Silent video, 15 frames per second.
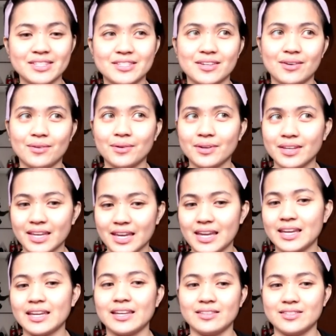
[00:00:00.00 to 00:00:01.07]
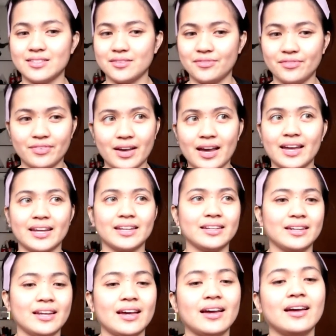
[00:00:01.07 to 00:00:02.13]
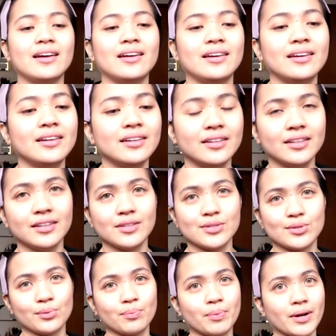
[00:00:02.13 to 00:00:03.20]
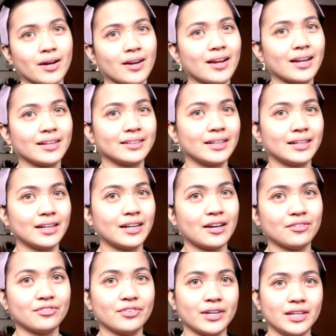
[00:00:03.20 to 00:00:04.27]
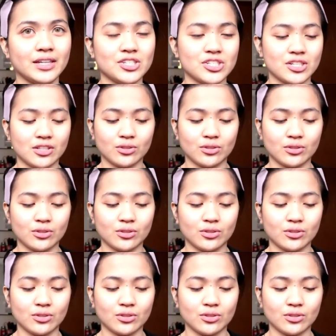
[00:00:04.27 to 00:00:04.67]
is okay. It's fine na. Super ganda na lang finish